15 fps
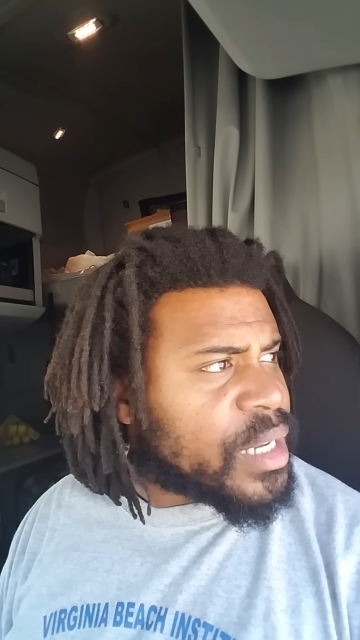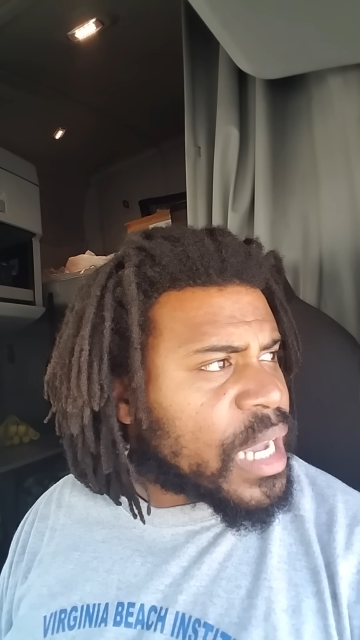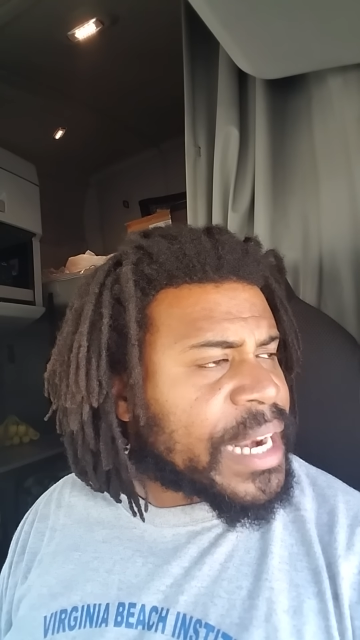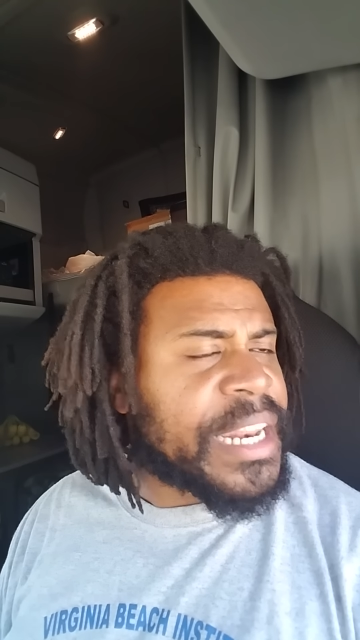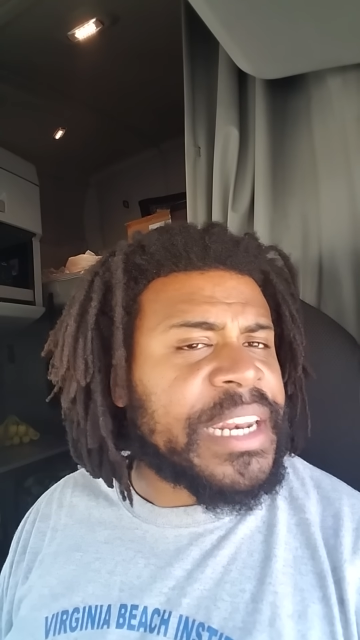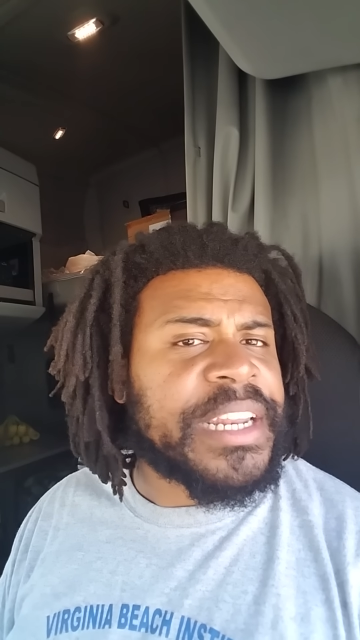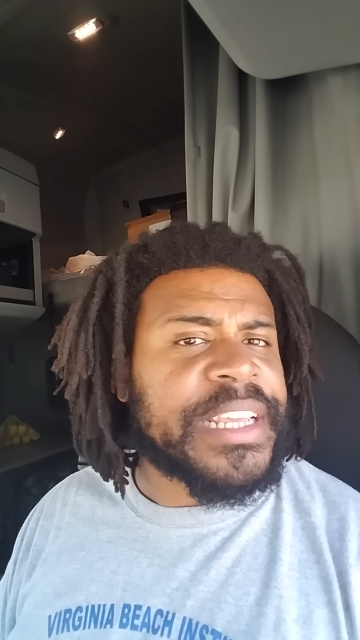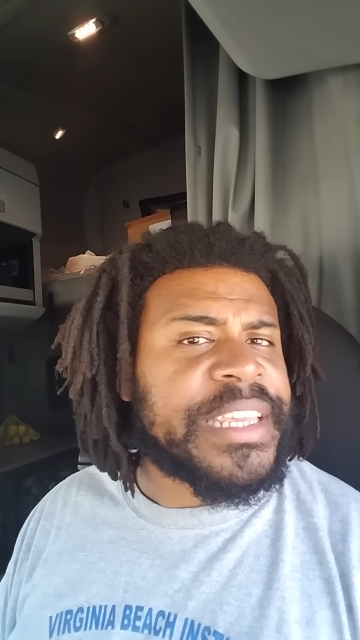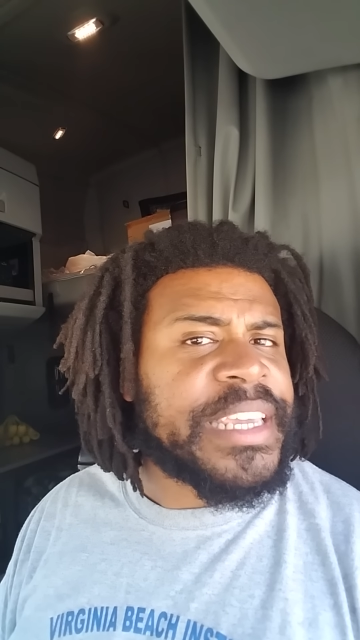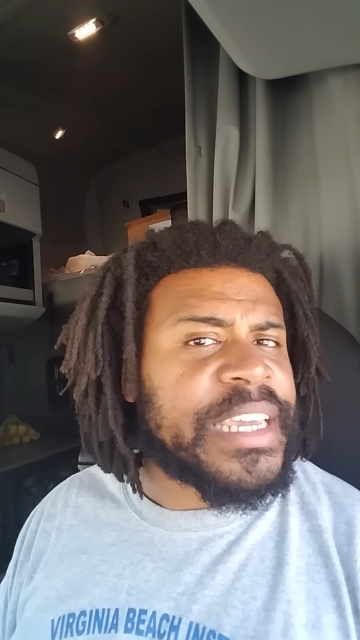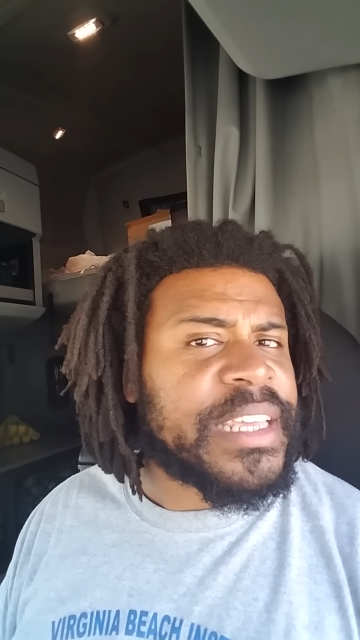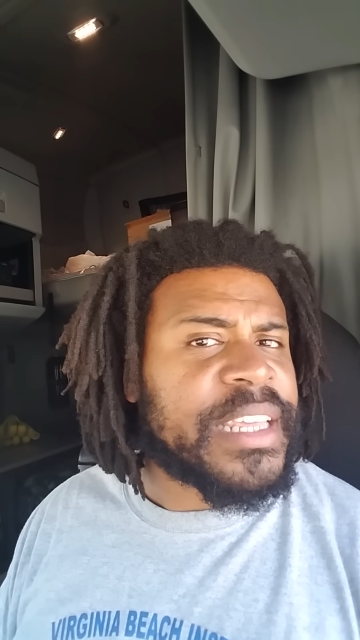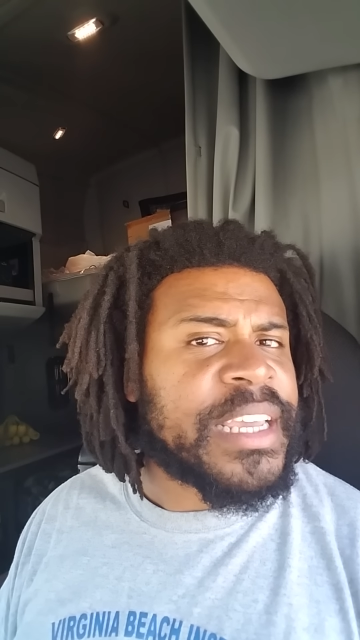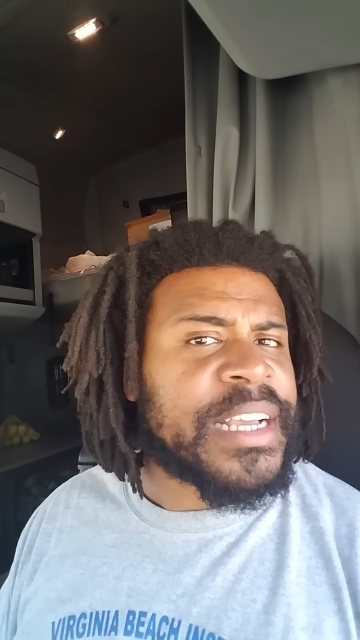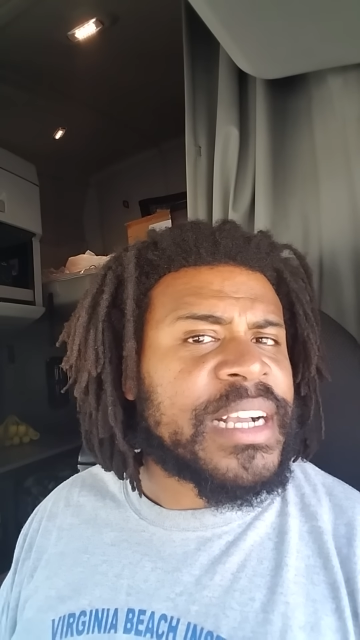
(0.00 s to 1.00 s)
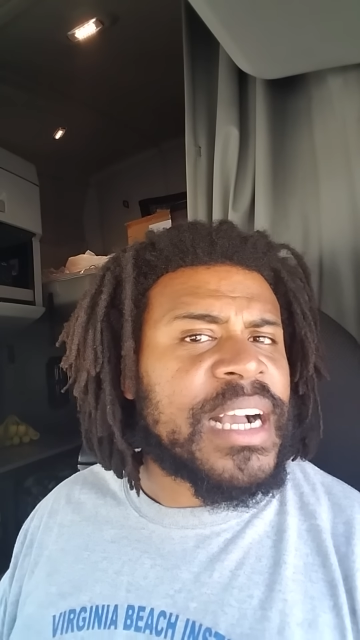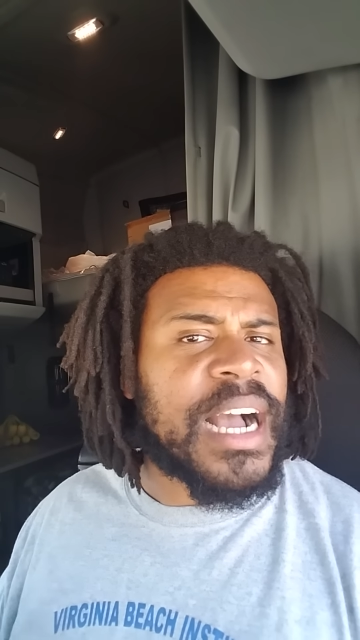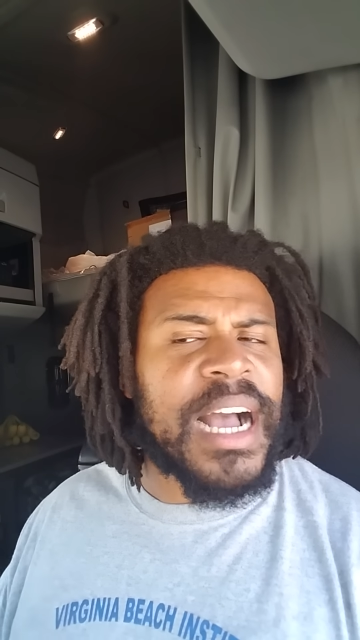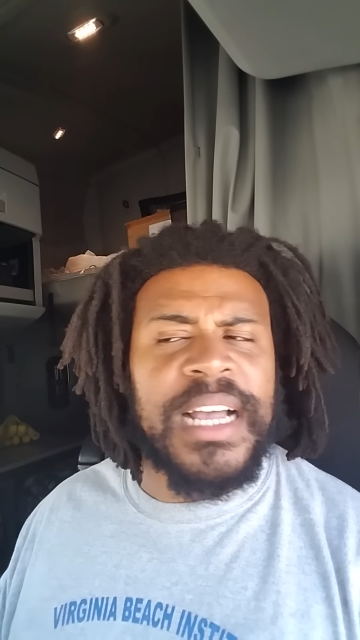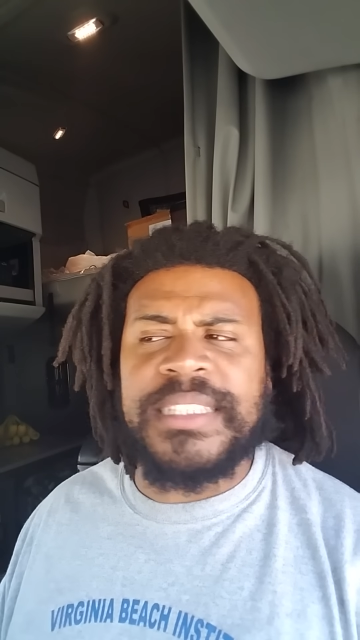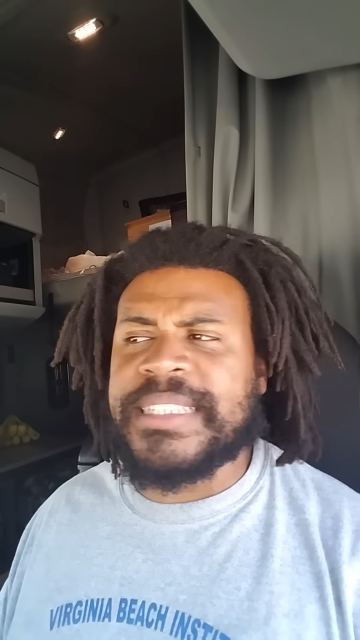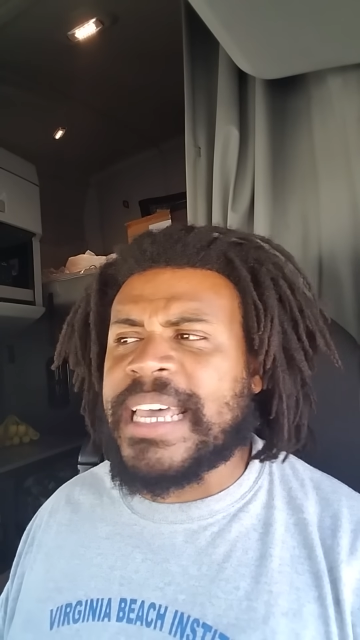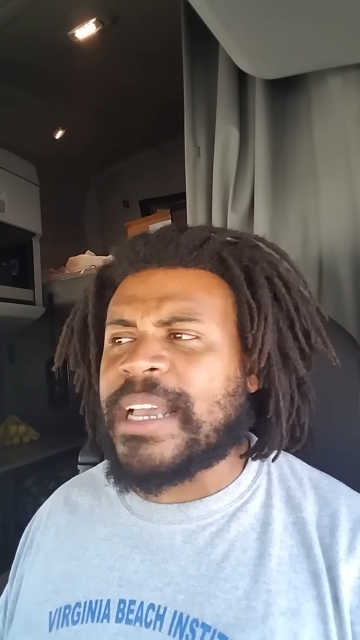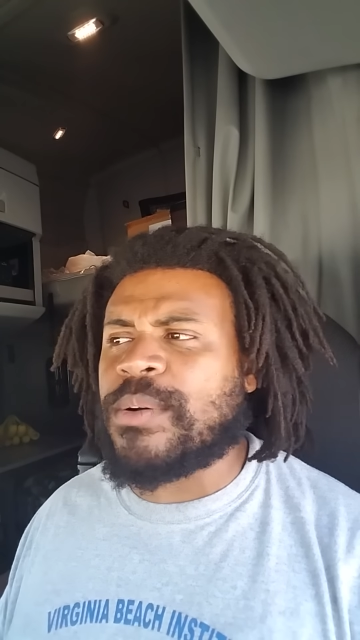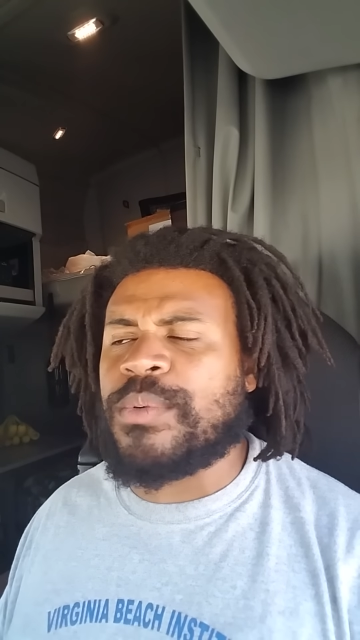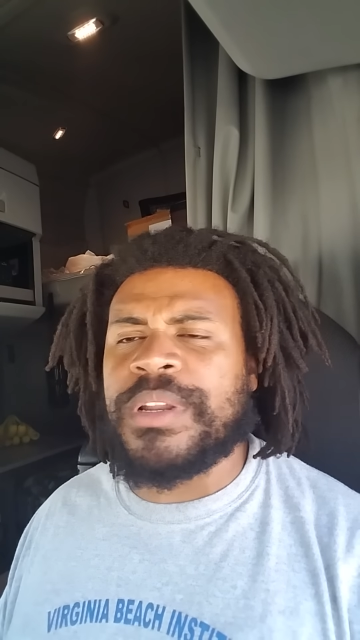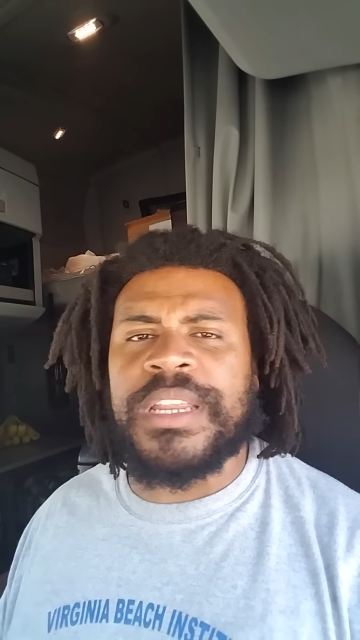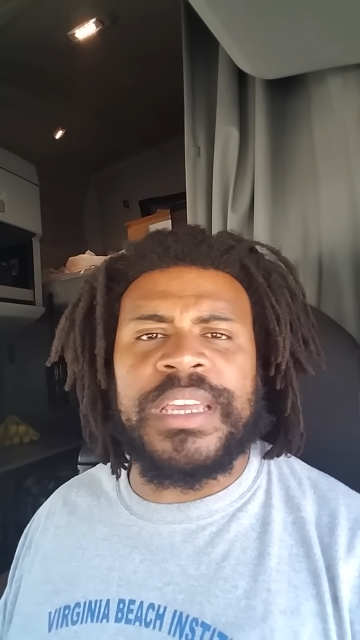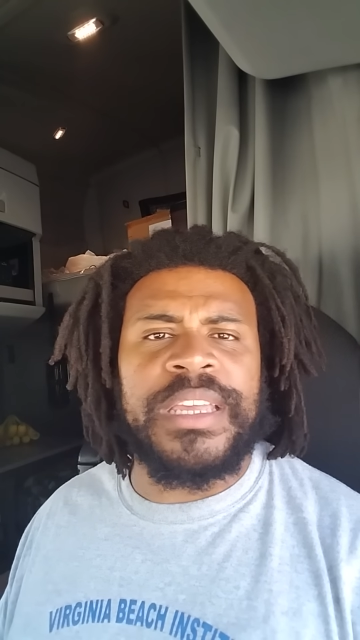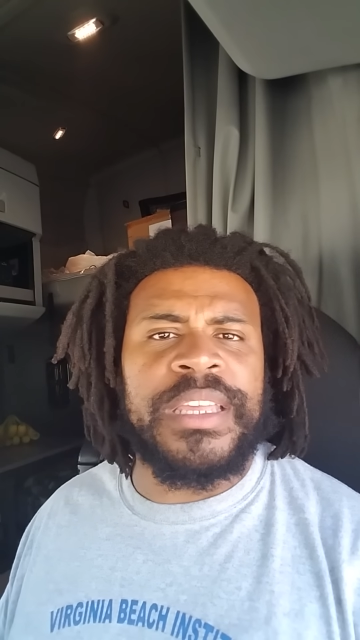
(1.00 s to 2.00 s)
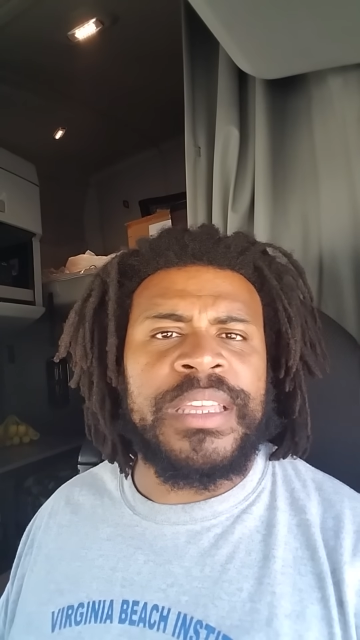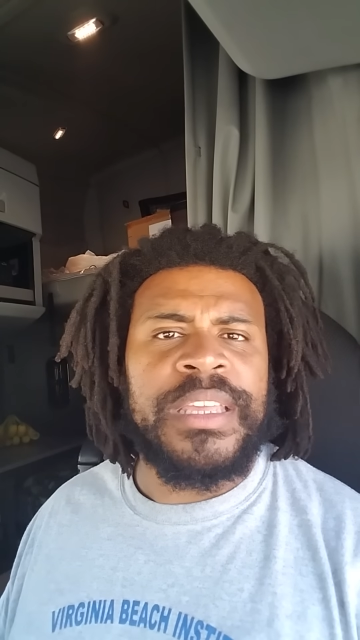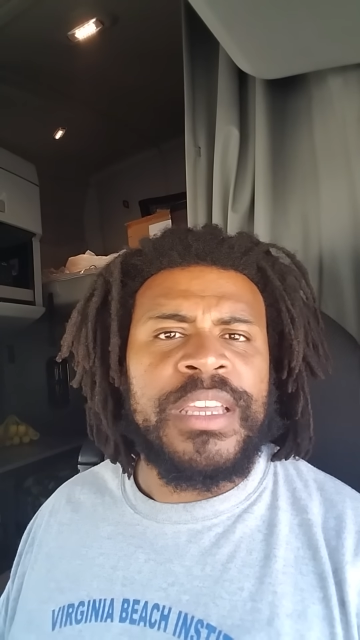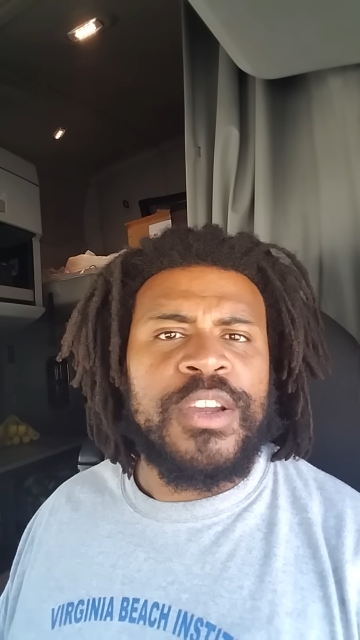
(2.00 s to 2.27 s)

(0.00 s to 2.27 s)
I need to get in contact with a